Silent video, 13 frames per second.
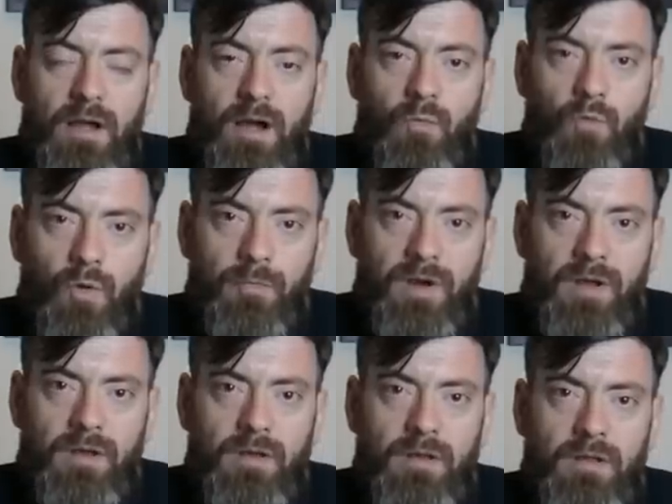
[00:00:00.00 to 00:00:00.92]
a
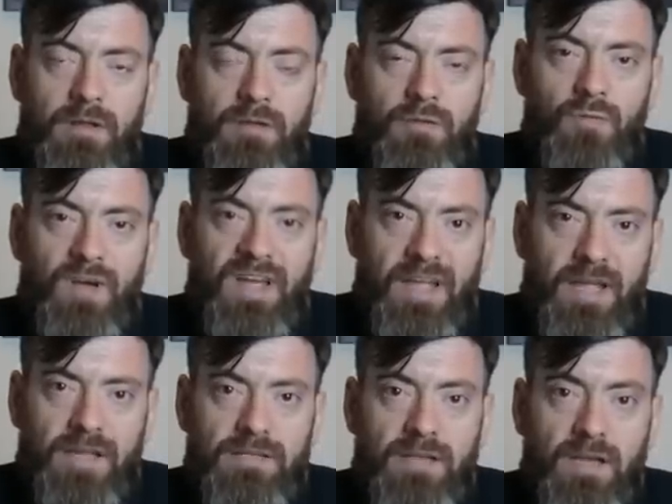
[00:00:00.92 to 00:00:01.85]
woman can do a
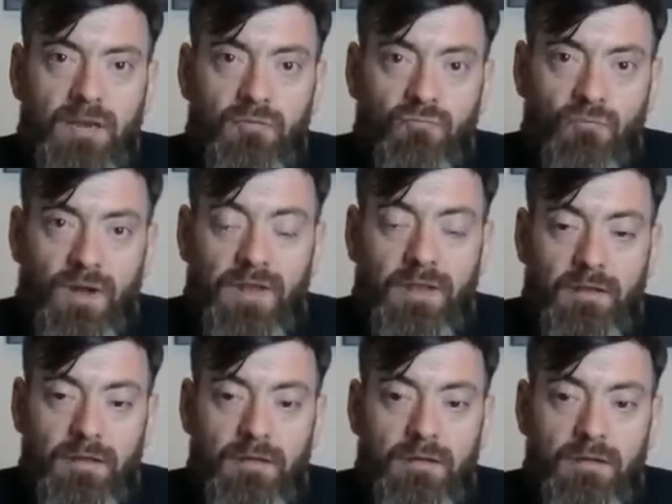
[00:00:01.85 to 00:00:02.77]
hit and run,